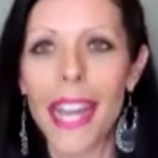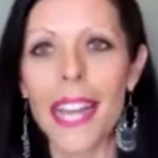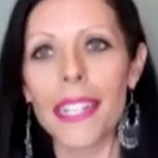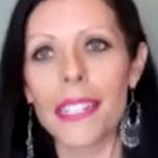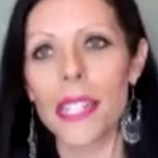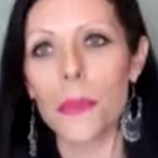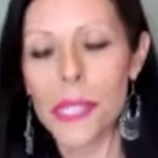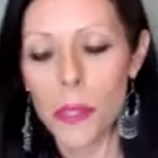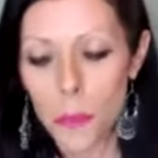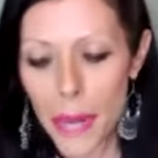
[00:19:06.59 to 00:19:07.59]
And it
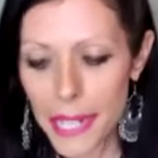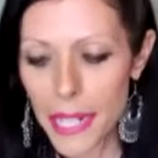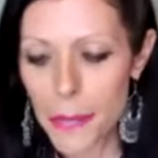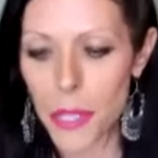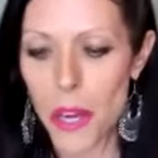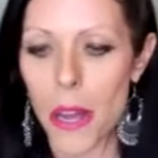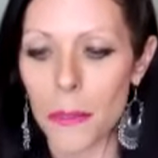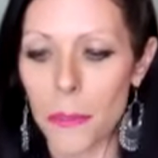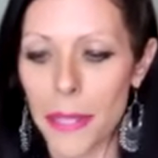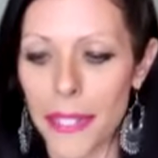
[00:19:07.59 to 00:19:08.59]
was a wake up
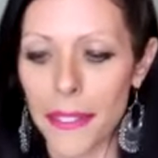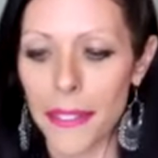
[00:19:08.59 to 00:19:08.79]
call when,